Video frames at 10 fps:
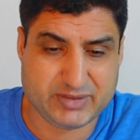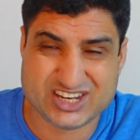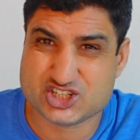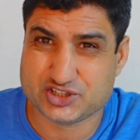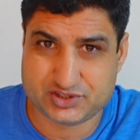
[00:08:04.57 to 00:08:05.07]

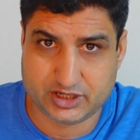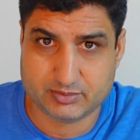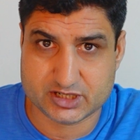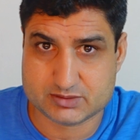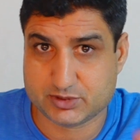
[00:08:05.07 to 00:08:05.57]
mentioned 3
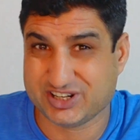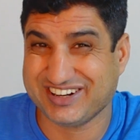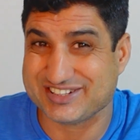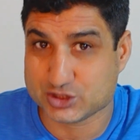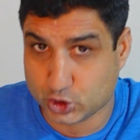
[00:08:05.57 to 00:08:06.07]
months, but it
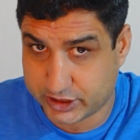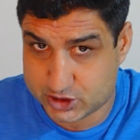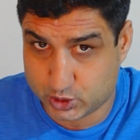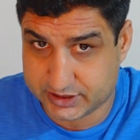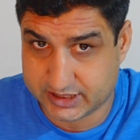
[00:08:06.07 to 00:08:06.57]
is not
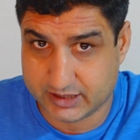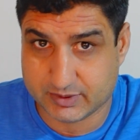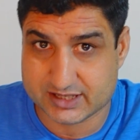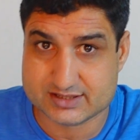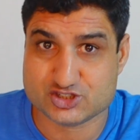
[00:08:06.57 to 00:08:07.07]
actually 3 months.